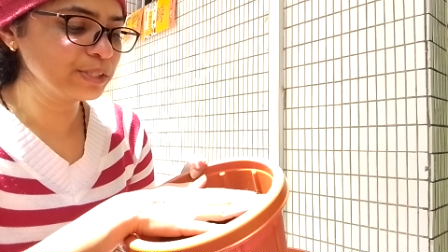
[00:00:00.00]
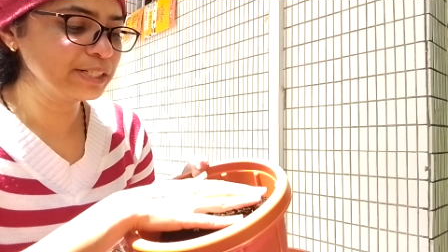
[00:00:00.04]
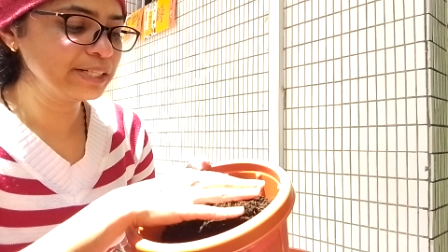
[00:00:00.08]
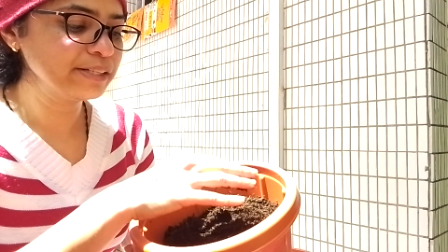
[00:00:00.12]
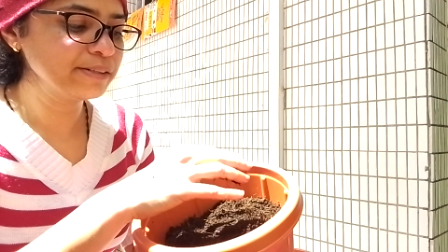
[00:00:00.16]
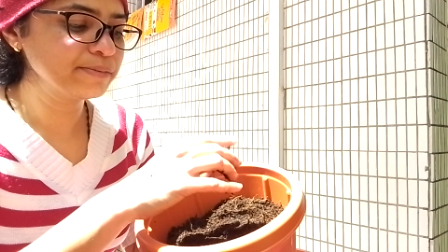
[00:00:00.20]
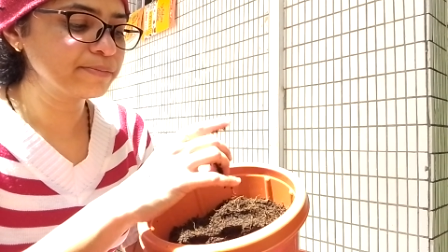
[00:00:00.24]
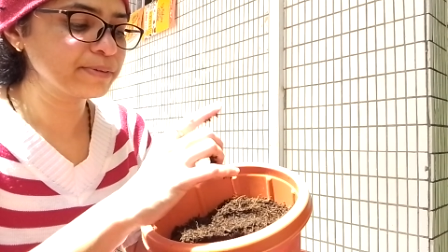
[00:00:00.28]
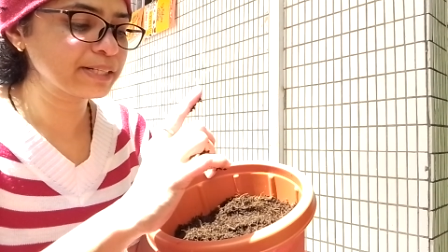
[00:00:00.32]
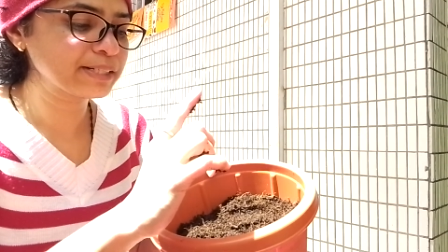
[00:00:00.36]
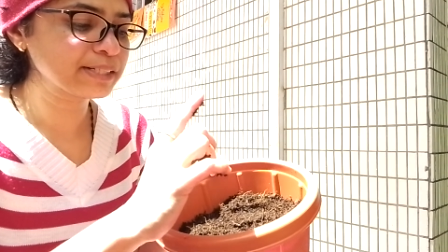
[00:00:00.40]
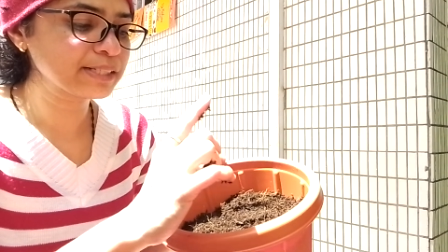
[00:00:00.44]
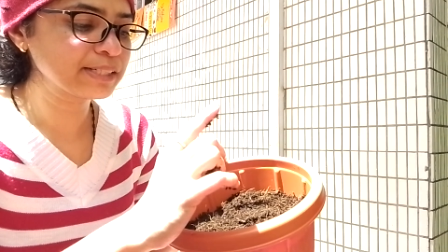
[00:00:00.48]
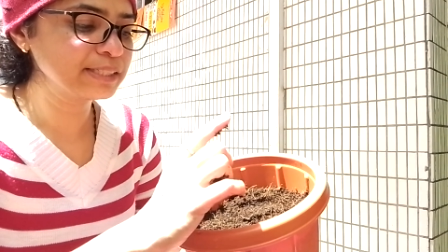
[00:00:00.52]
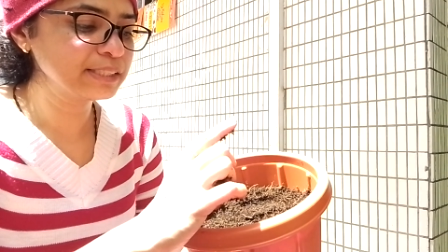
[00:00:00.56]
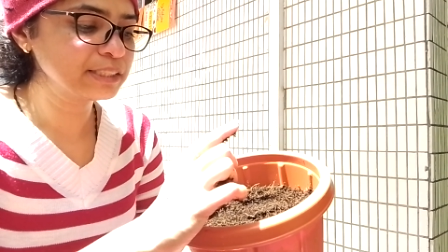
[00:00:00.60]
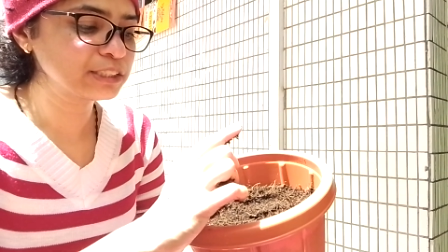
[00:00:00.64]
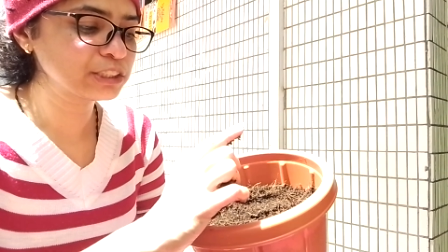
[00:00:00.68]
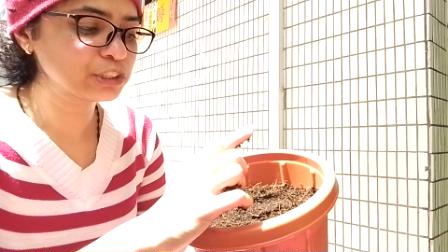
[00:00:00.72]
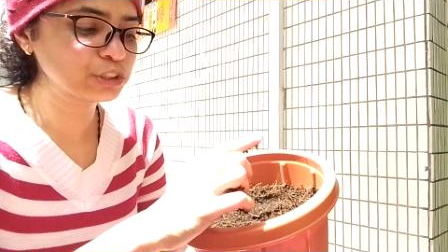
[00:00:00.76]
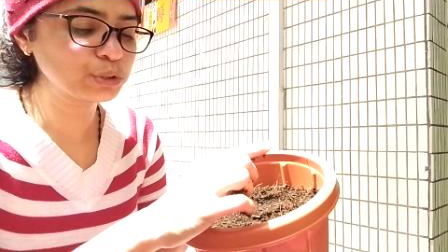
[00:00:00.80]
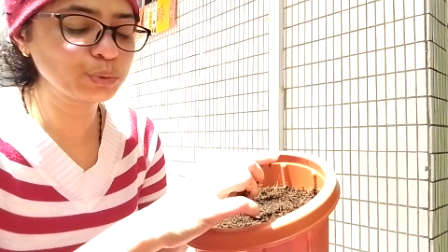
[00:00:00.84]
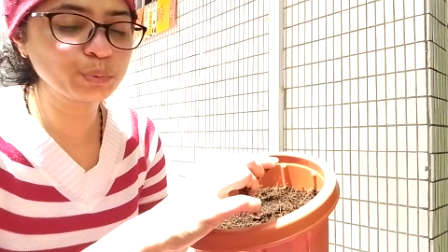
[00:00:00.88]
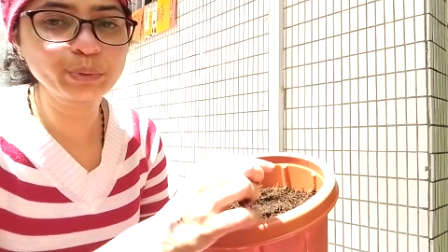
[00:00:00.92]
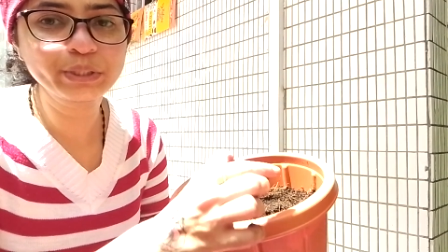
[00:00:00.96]
leave at
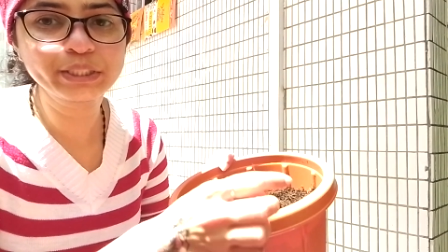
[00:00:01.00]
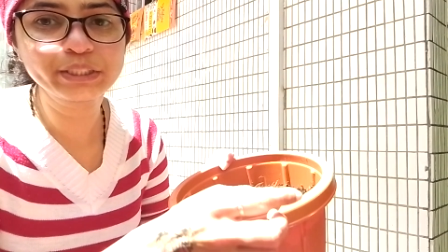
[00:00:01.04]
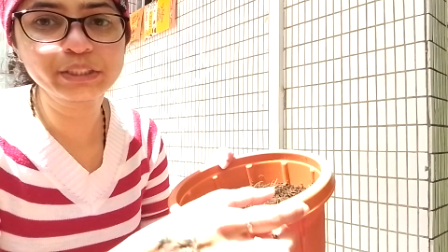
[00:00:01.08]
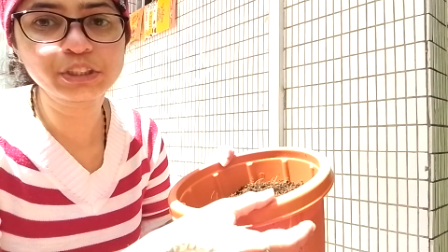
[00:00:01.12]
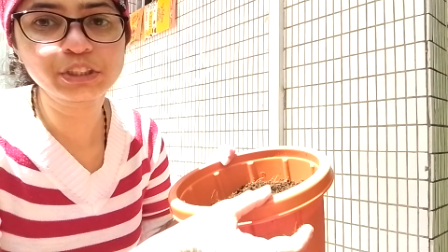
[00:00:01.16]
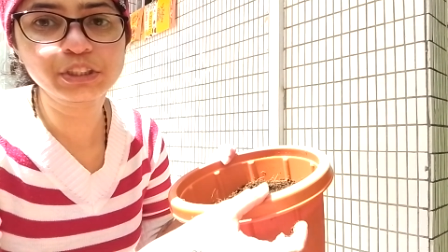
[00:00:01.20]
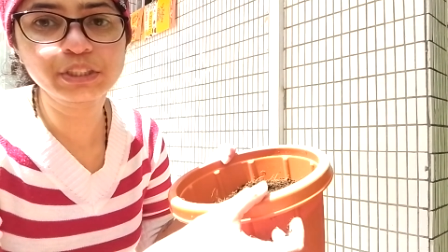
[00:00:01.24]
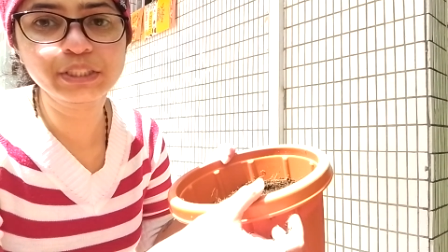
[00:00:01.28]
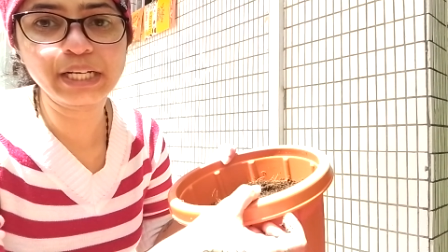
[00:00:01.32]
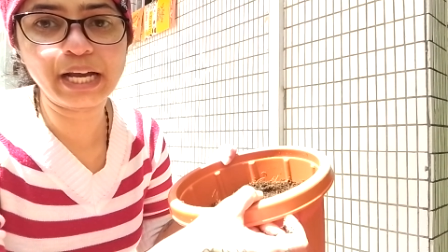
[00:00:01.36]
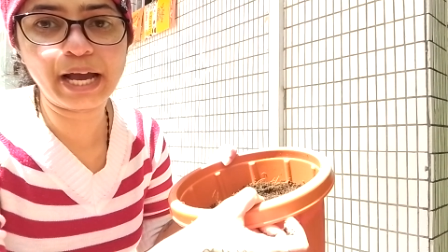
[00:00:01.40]
least 2-inch